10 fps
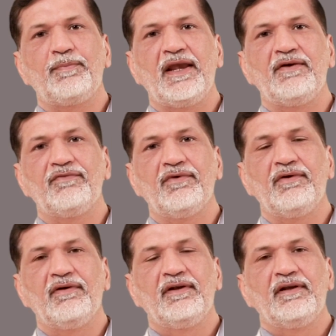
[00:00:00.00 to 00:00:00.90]

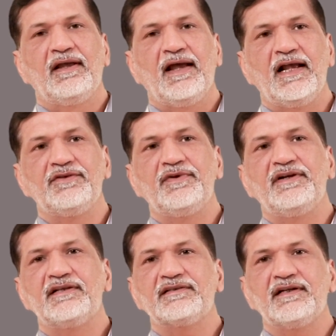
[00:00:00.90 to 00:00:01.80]
painful. As we
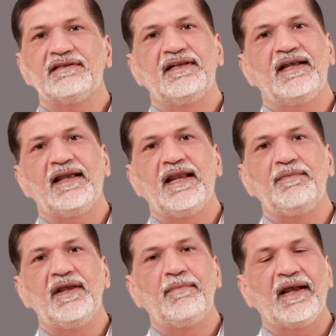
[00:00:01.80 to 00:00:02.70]
discussed, there can
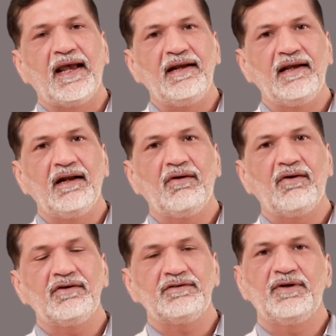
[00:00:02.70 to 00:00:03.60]
be a mechanical
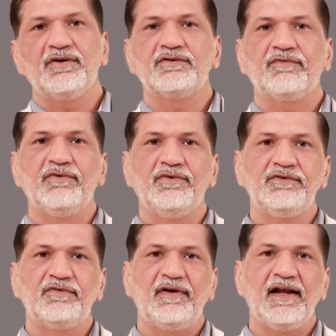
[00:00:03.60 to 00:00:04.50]
cause because of
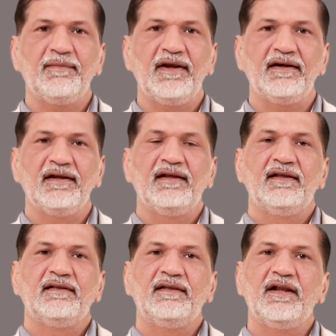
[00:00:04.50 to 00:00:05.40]
loose fragment,
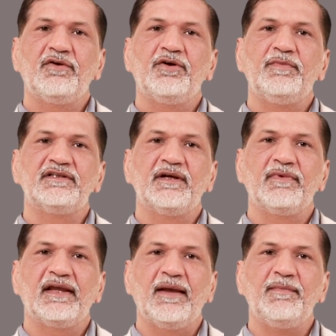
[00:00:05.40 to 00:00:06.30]
there could be
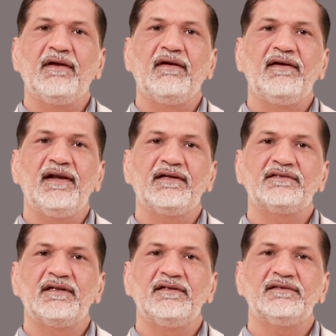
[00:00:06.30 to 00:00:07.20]
some chemical
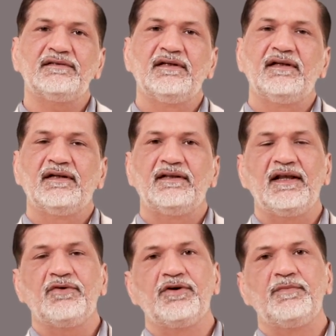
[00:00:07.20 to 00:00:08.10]
reactions,
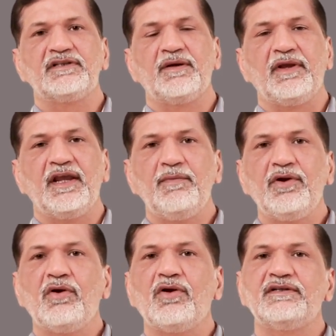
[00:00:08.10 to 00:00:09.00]
there could be some
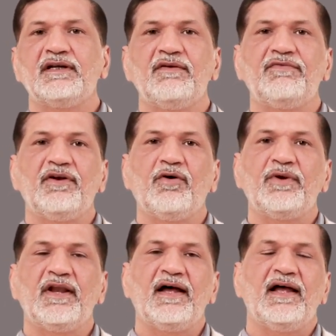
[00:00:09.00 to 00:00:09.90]
immunological
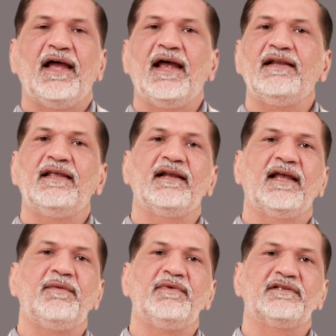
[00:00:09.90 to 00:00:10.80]
phenomena, and there
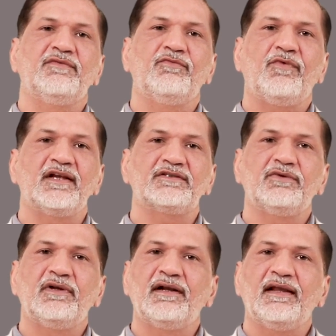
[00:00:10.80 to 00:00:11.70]
can be some
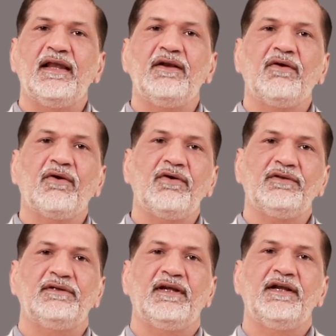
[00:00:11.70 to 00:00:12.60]
vascular
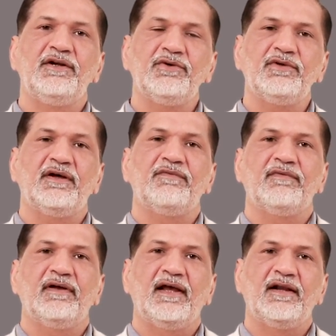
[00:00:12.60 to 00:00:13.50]
ingrowth into the
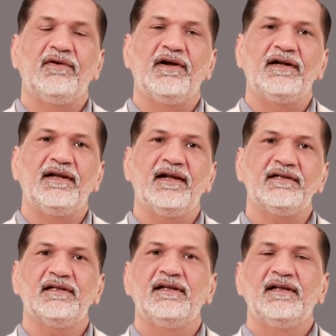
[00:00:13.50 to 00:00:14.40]
annular
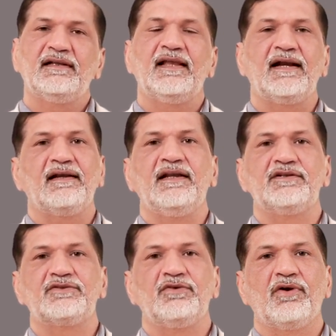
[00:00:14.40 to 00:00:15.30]
tears that
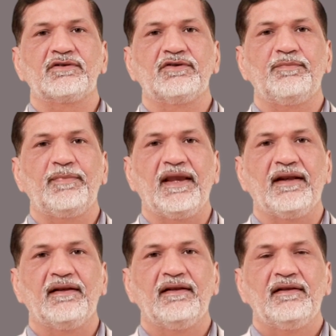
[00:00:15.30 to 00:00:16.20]
leads to lots of pain.
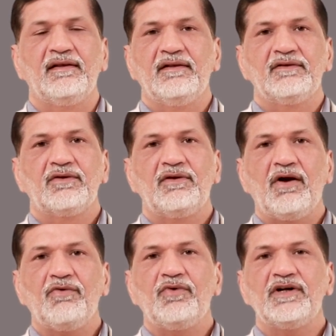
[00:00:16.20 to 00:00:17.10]
So
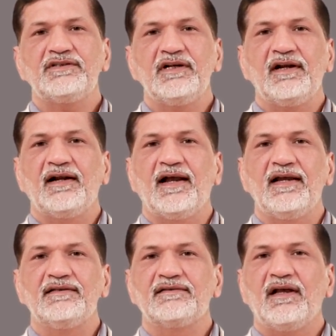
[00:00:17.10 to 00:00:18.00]
now question
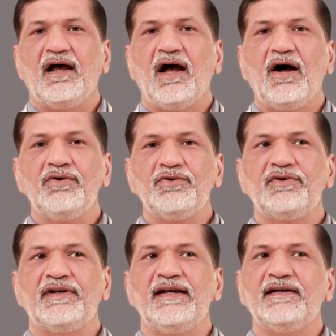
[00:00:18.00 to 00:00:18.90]
arises, how to
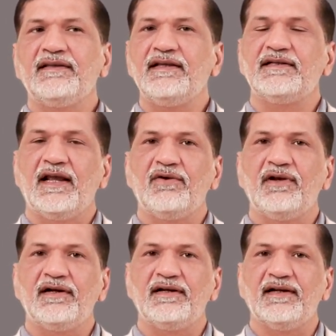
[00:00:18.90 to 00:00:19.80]
treat these
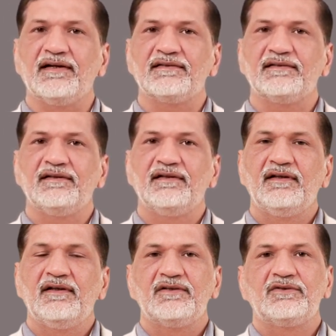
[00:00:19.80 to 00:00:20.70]
annular tears?
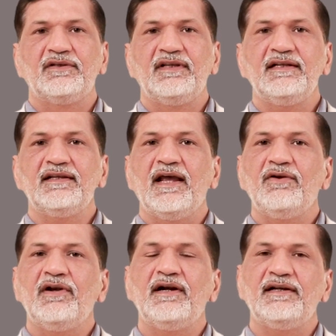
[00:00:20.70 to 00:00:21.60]
So these
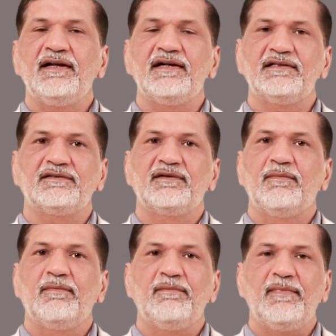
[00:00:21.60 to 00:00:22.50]
annular tears,
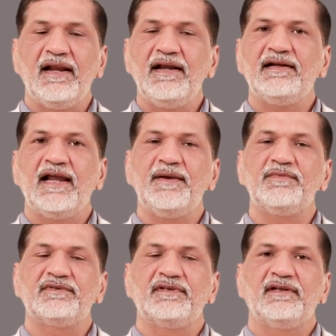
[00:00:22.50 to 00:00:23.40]
many
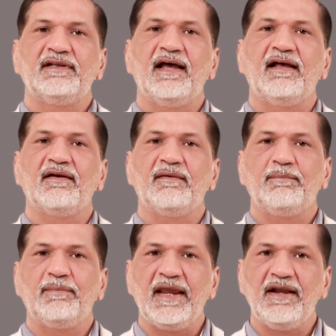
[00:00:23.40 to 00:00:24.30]
times they are
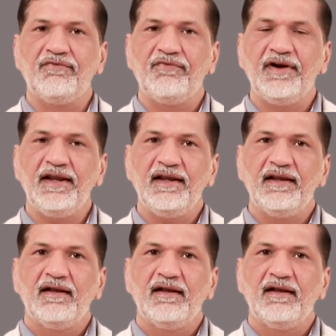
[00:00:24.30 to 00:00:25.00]
pain-free,